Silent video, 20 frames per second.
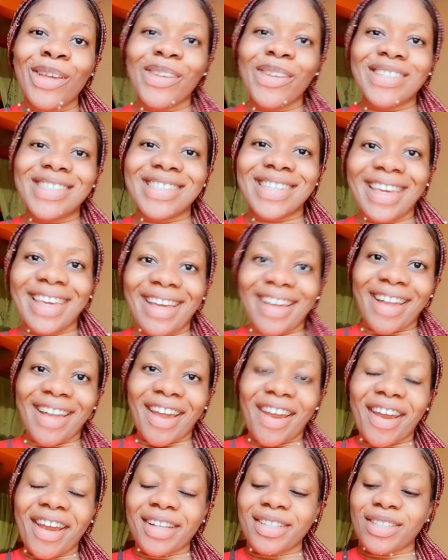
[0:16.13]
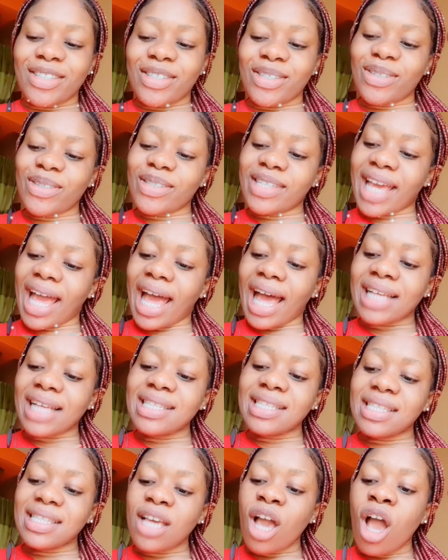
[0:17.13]
your skincare
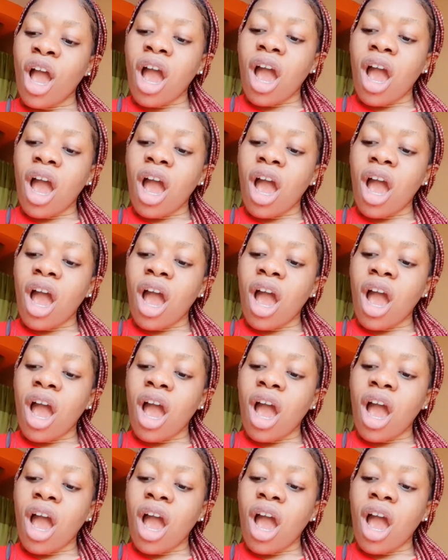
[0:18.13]
enthusiast.